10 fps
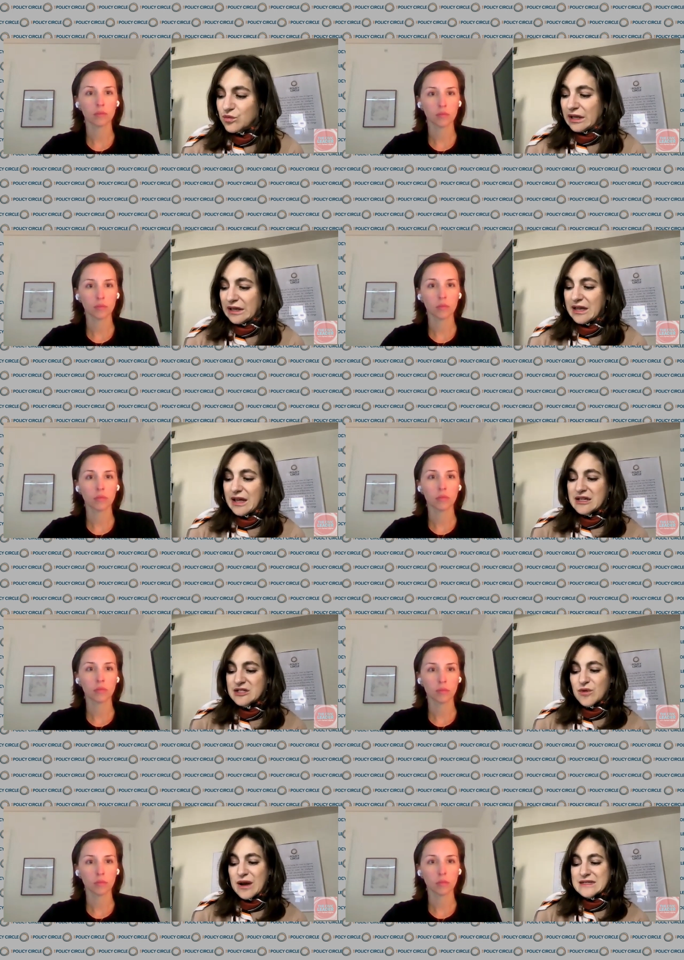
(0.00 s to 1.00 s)
Speaker 1: really
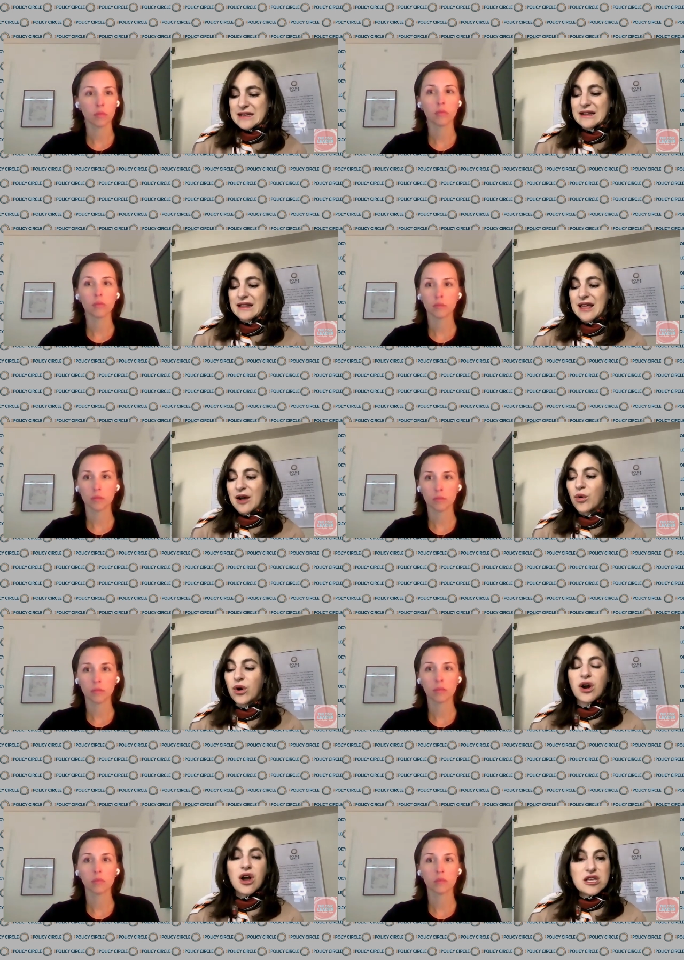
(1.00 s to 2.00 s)
interesting that there
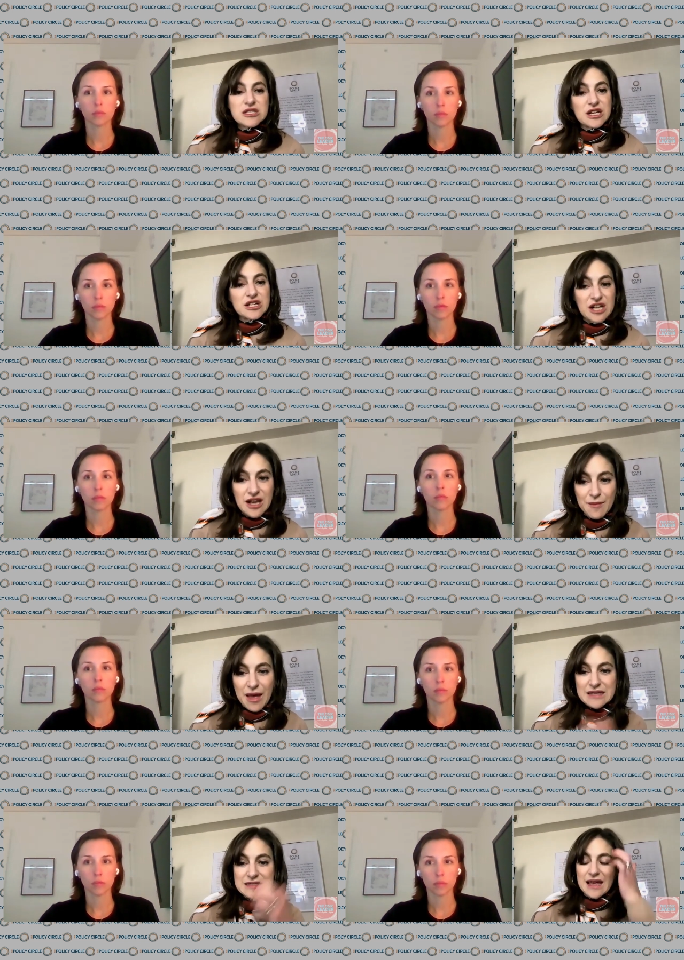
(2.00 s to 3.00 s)
were such
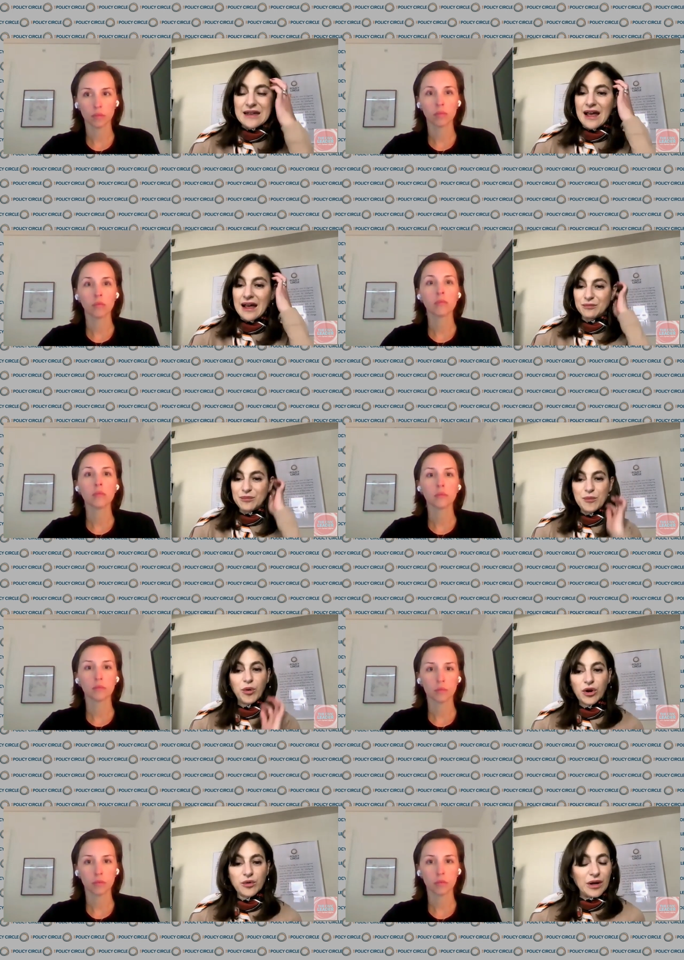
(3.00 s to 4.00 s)
limits and that
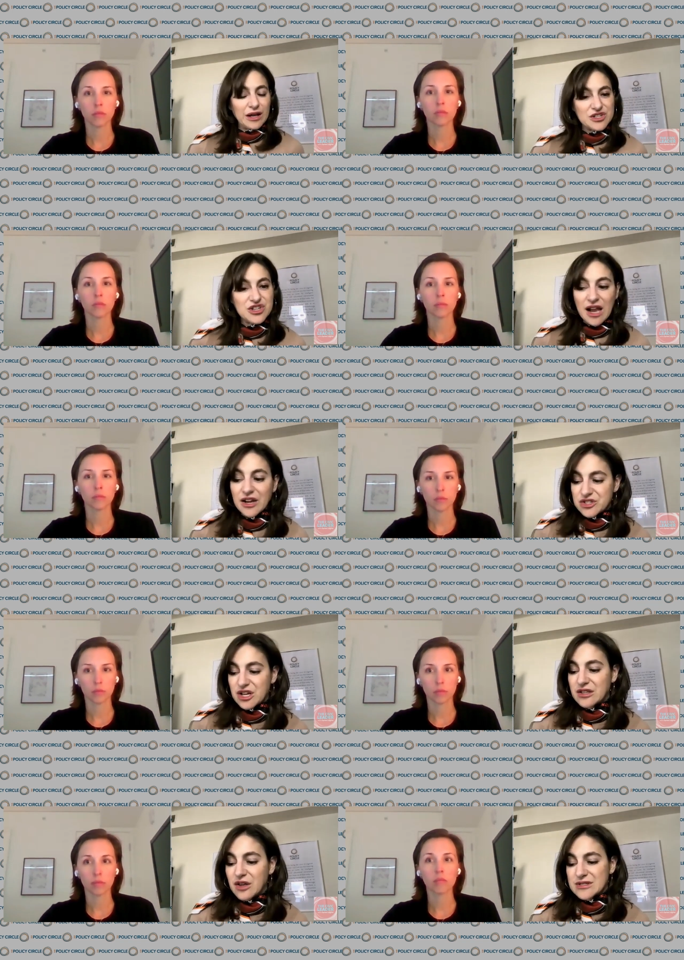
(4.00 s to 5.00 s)
people are really
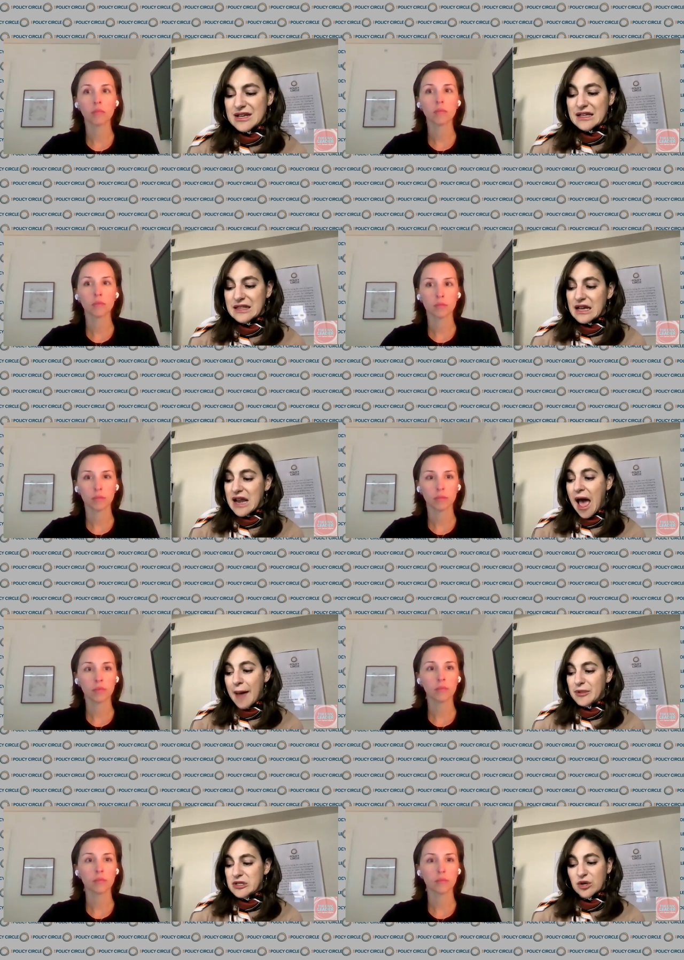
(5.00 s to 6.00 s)
challenging those. And I think it
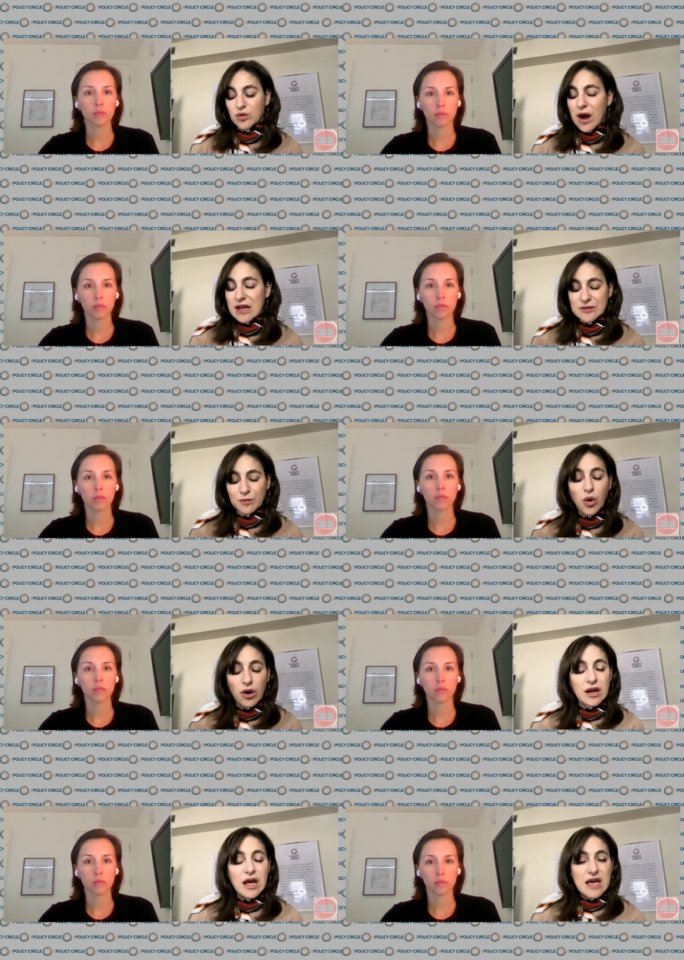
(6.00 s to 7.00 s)
happens across the
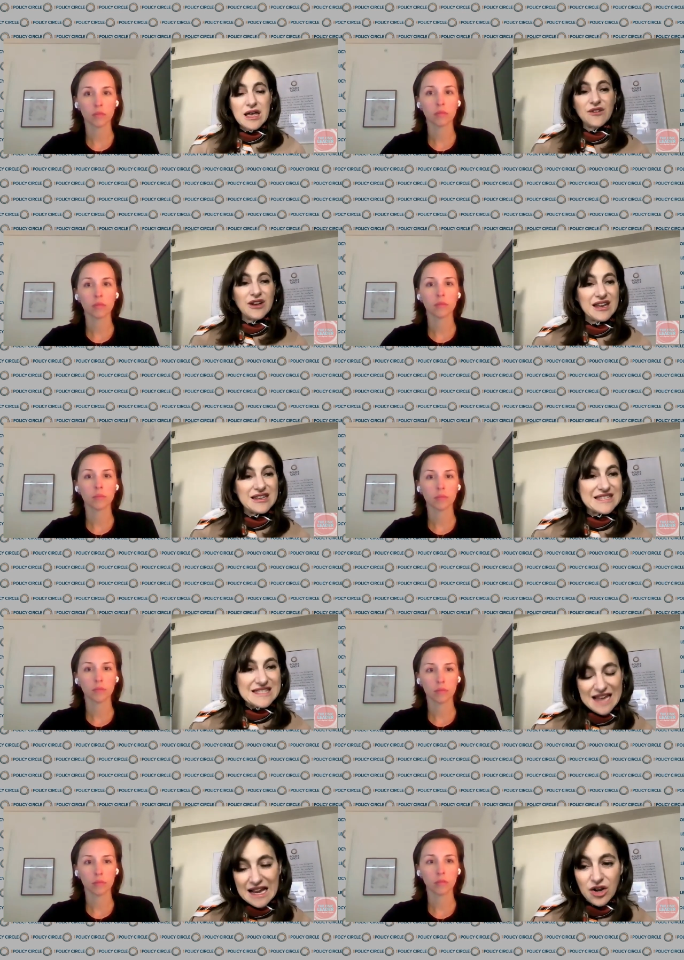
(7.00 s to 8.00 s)
board. Even in
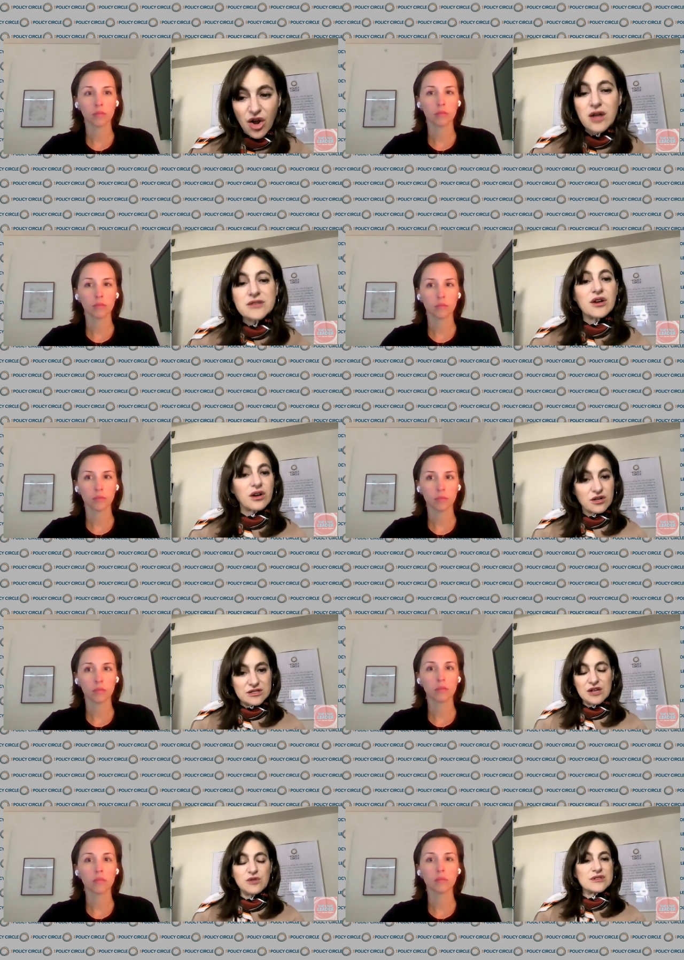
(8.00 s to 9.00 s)
state laws are
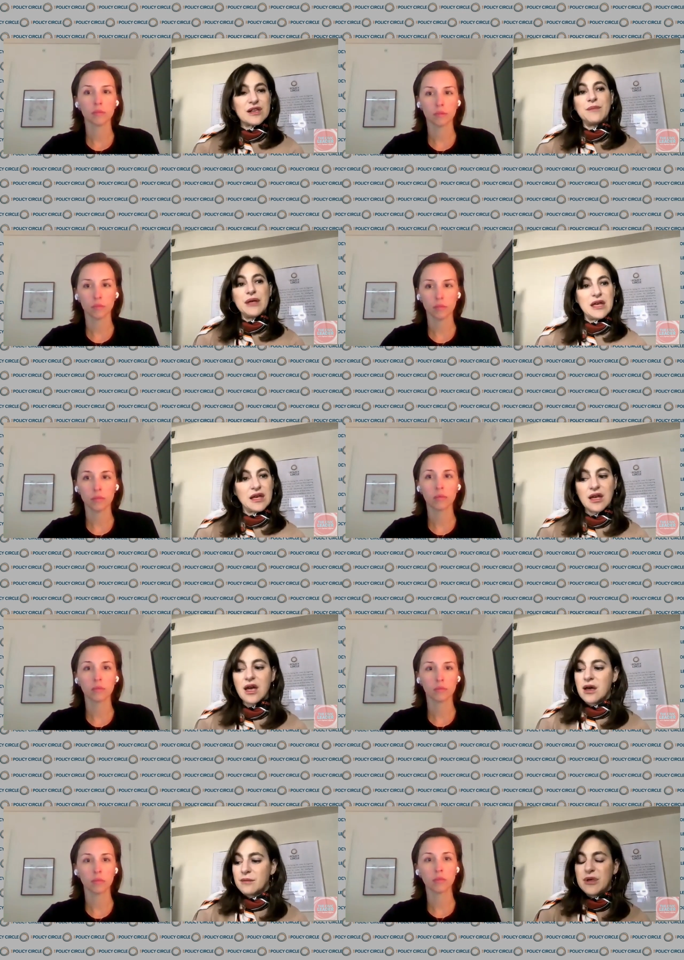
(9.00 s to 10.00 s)
continuously mm-hmm.
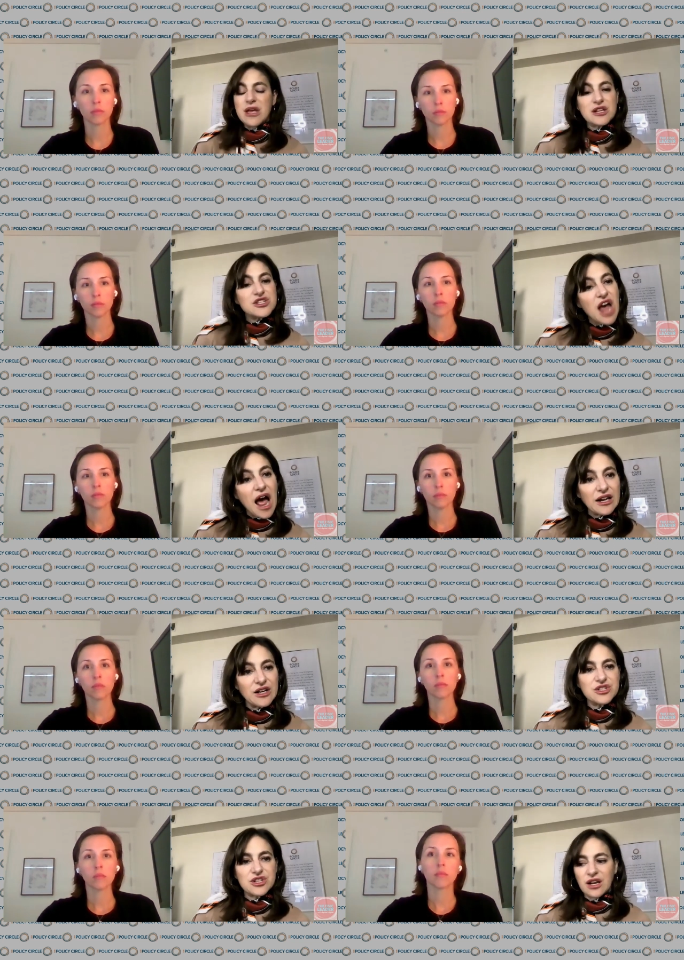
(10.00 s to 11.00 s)
being
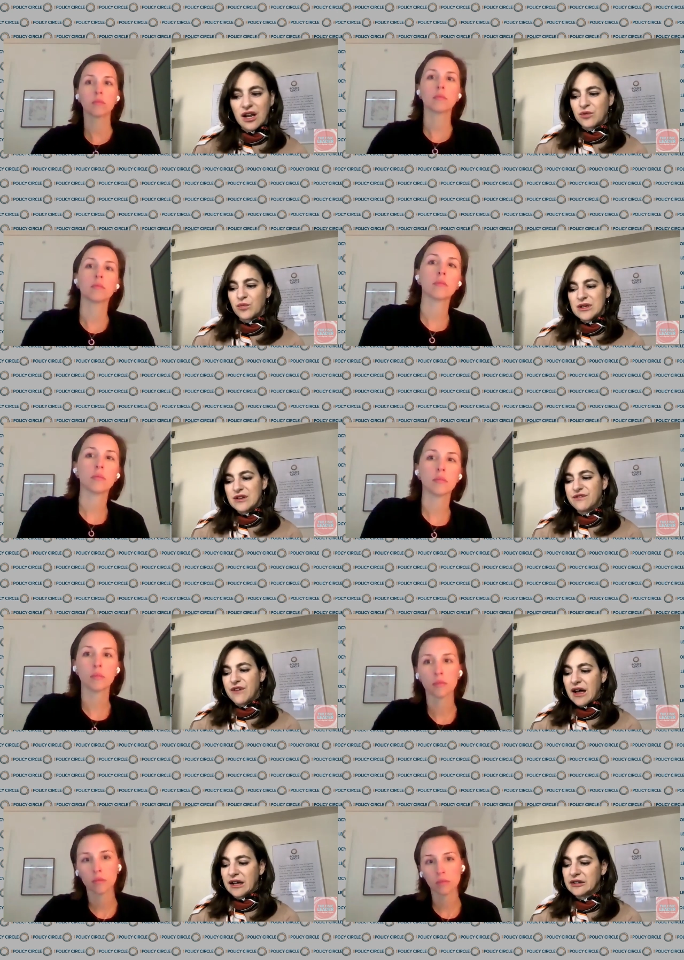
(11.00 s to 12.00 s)
challenged and, and
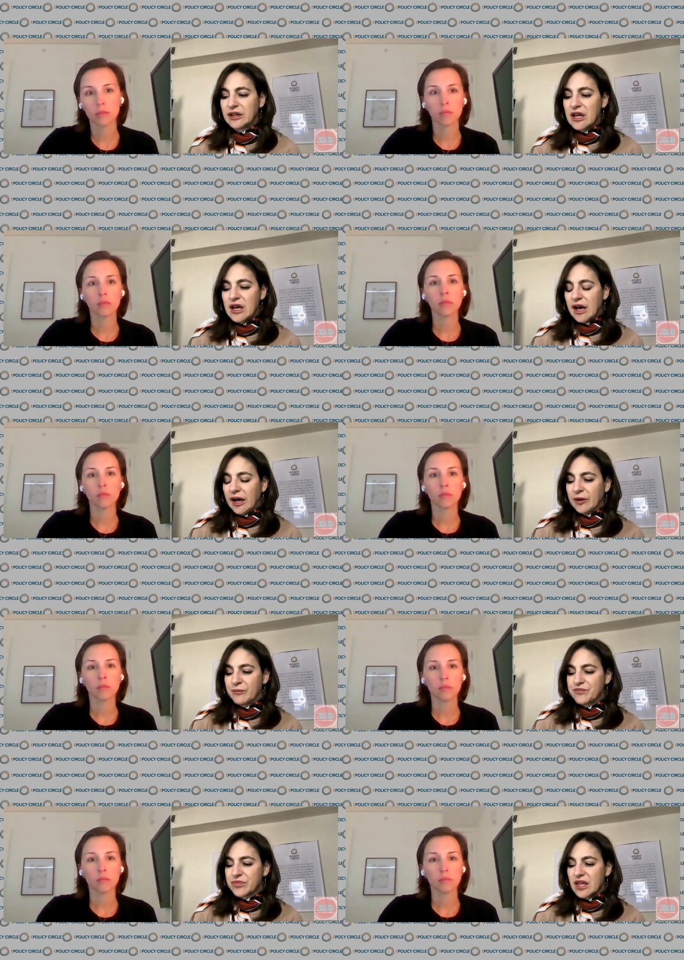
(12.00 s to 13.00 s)
redefined.
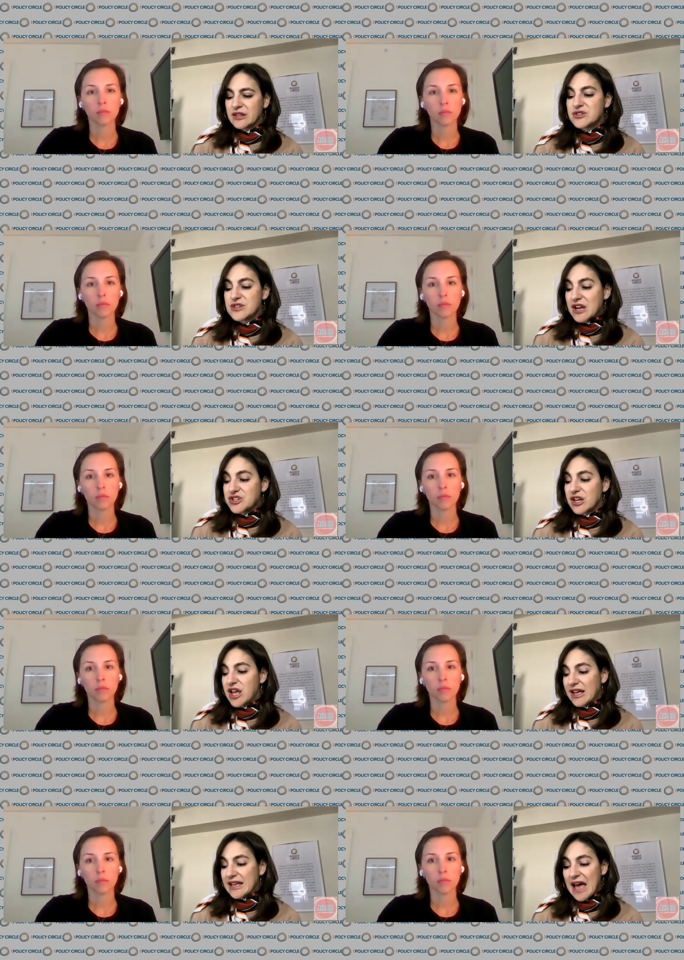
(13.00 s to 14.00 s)
Um, there's actually a